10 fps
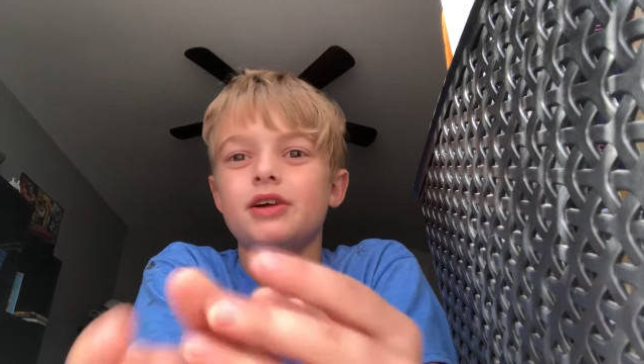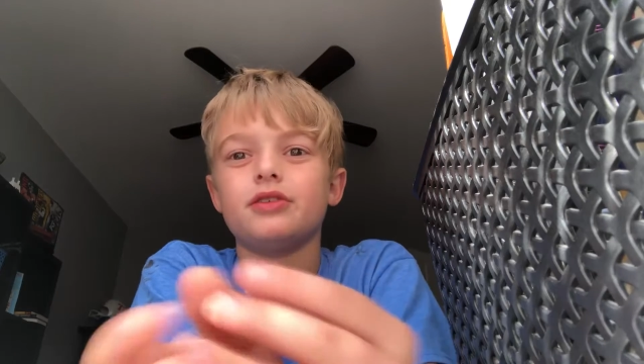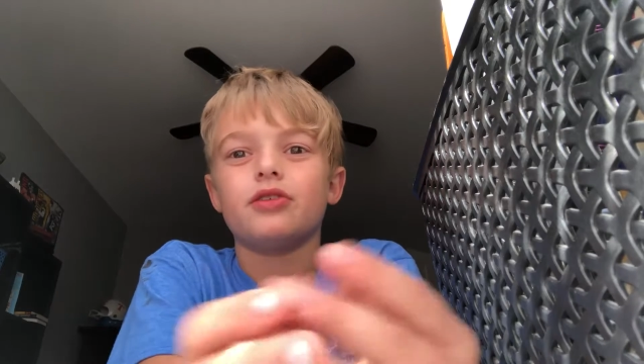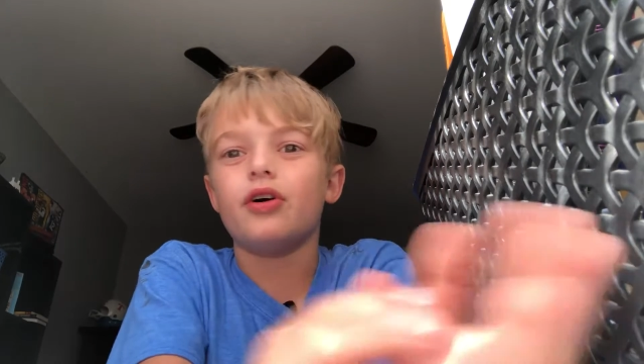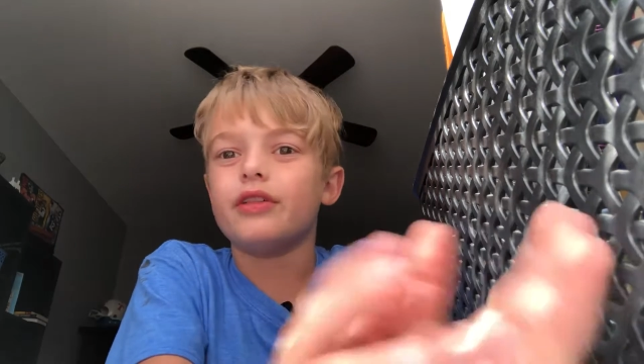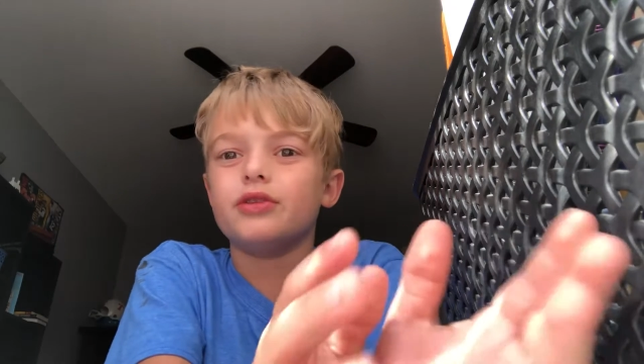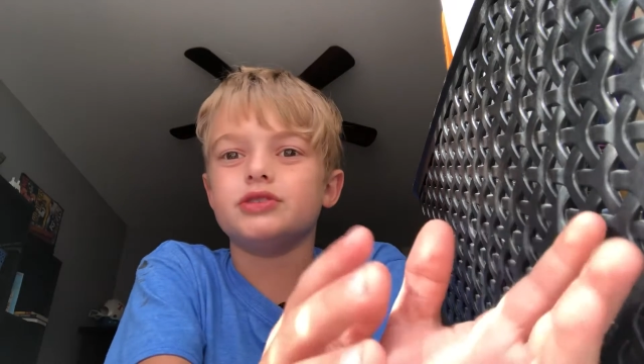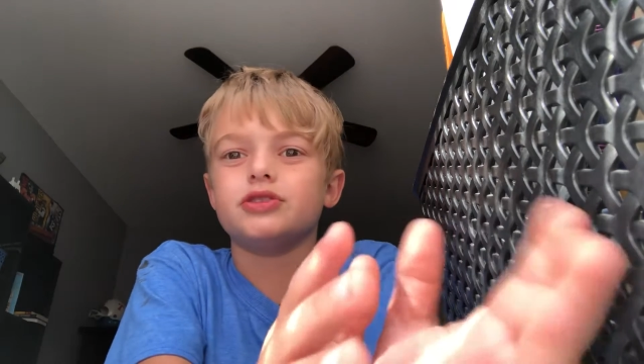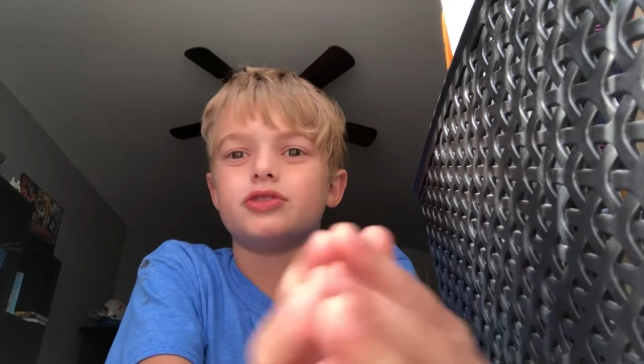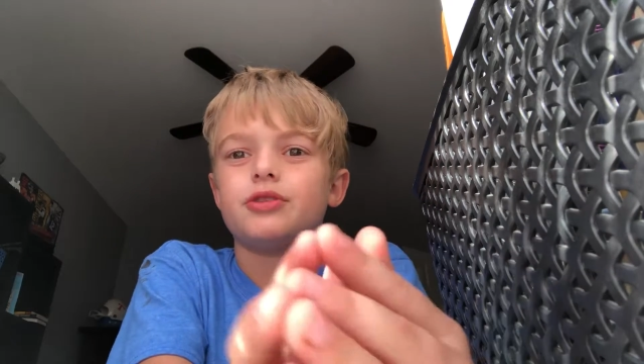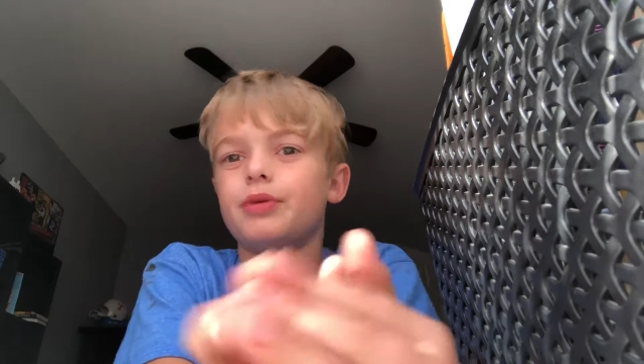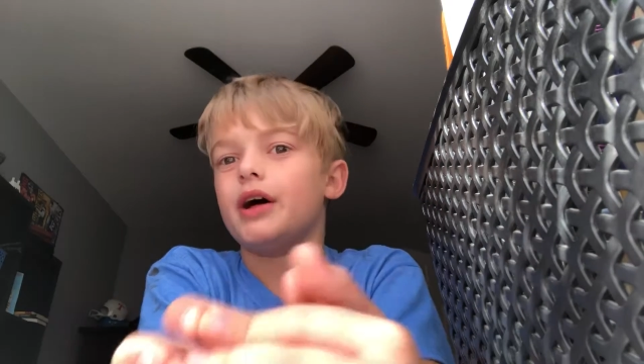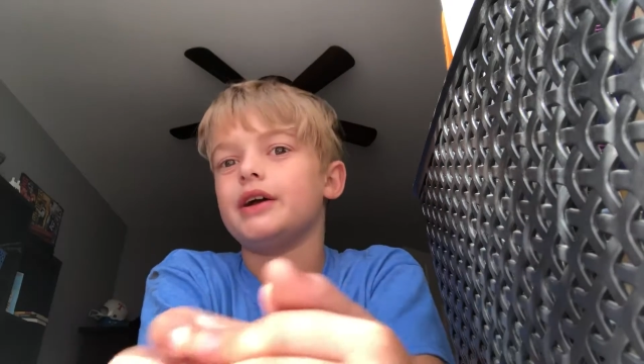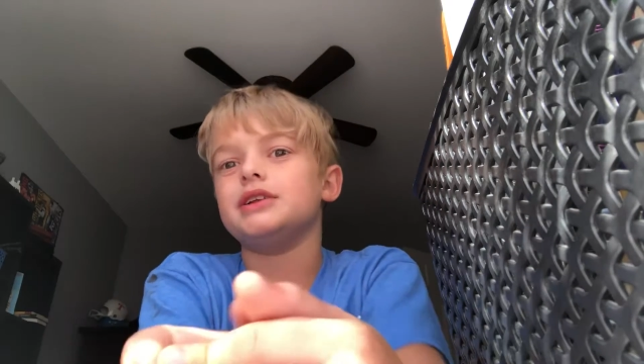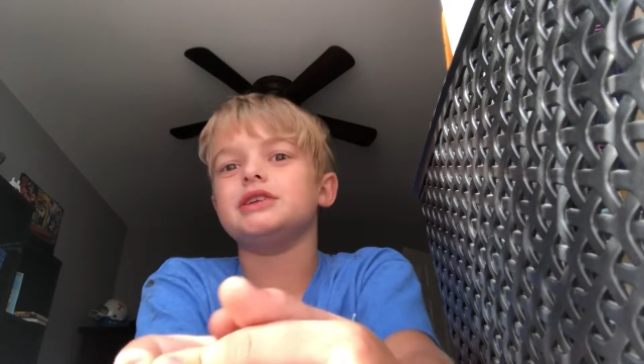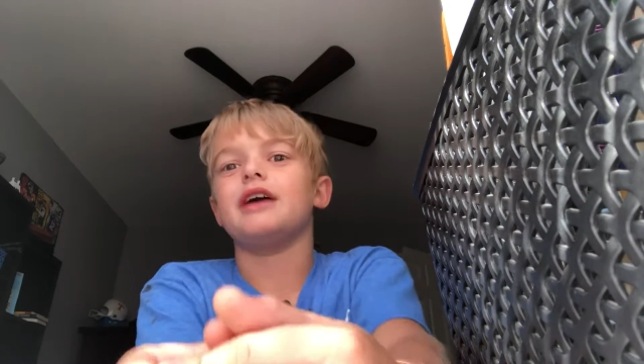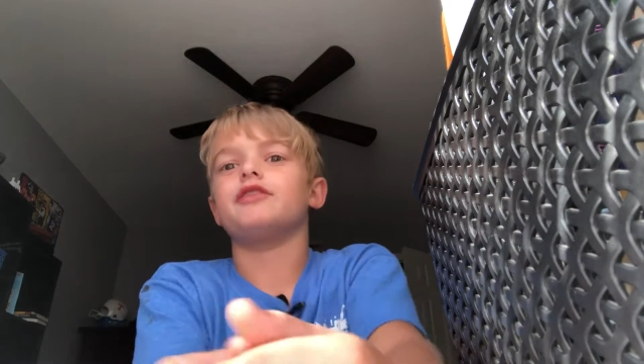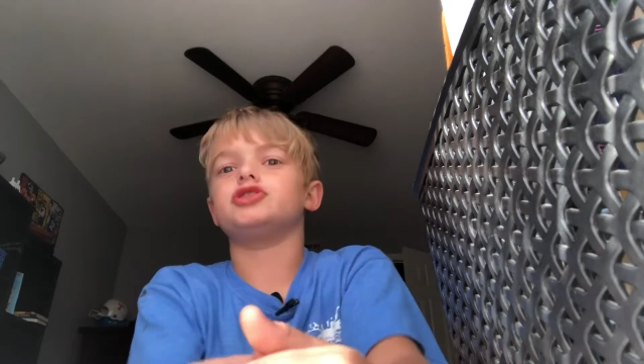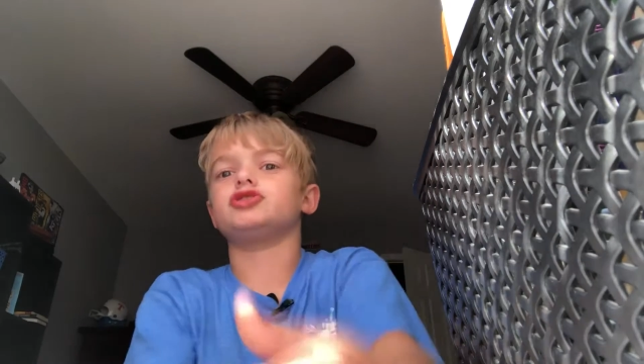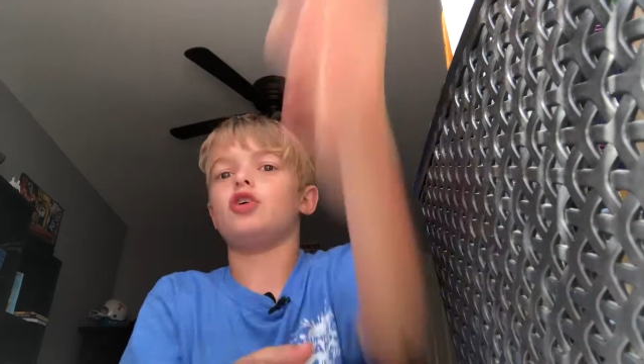because all those years on the Pelicans, he
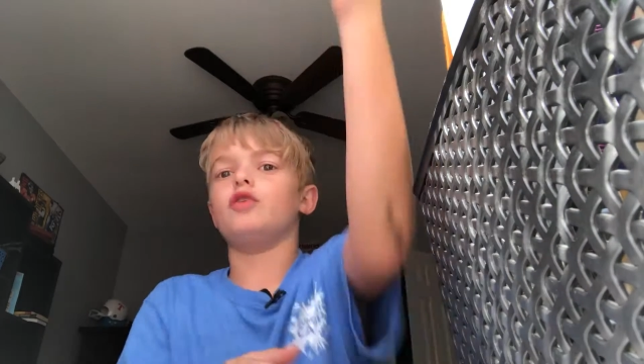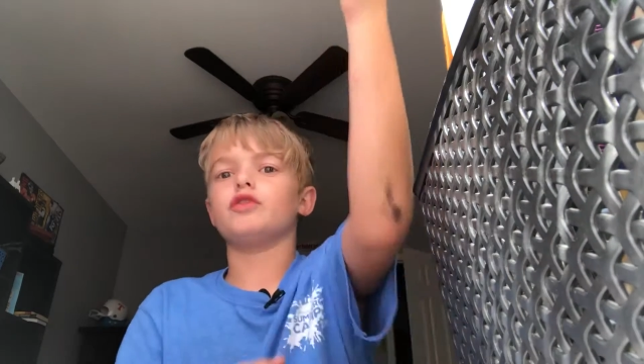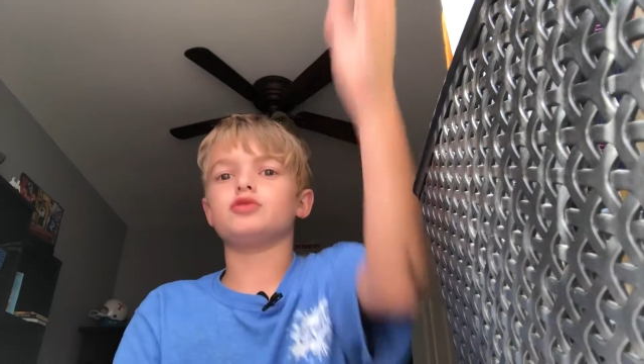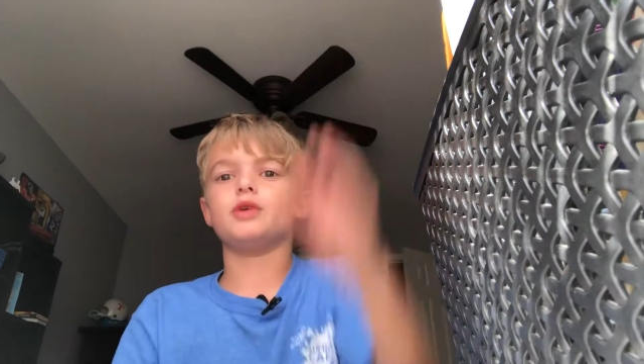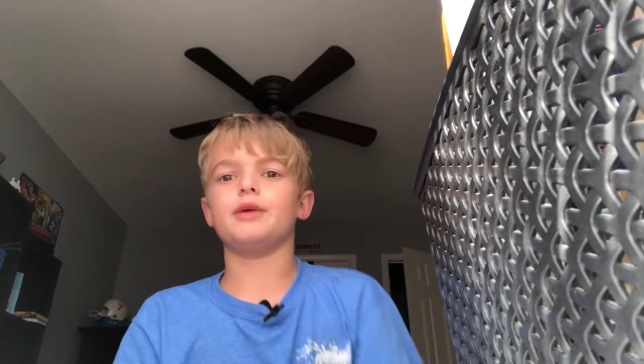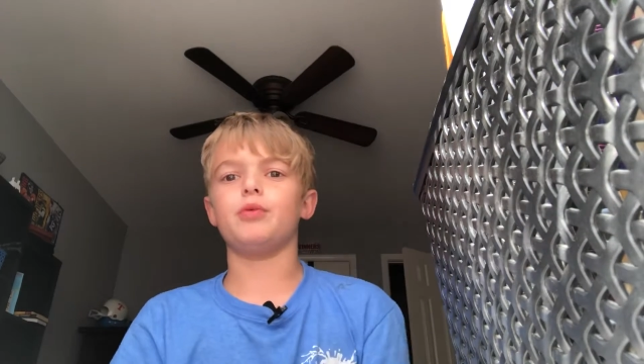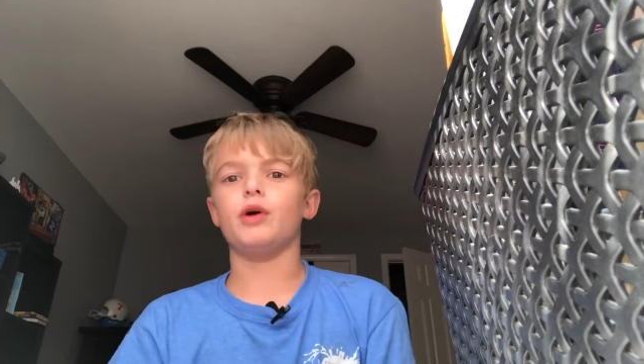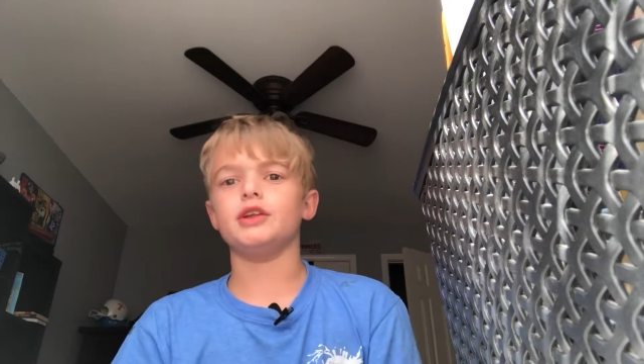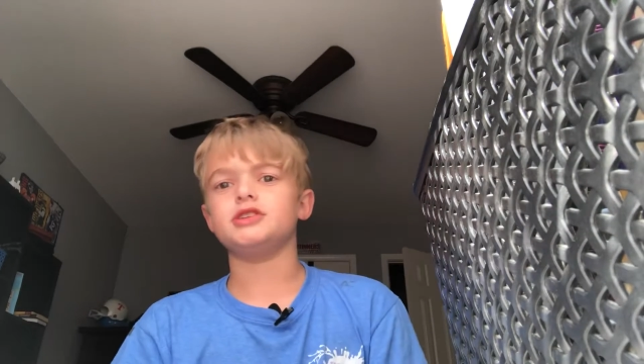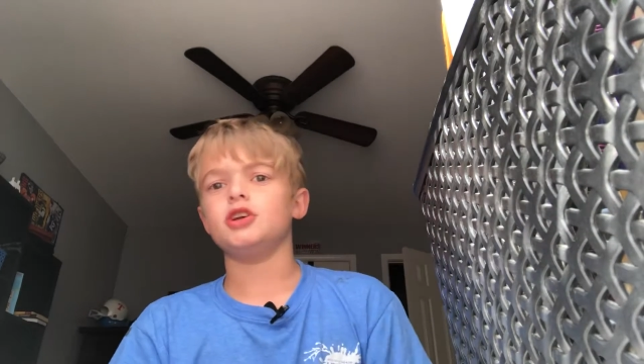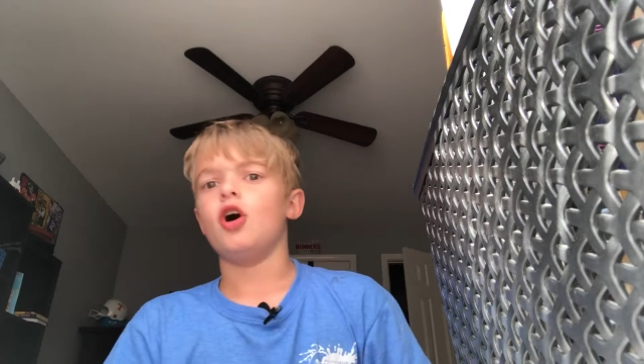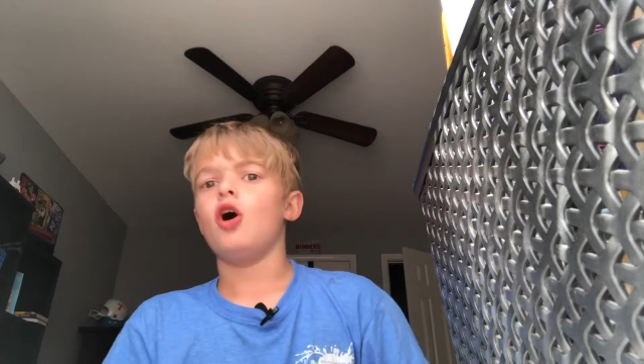averaged over 20 points,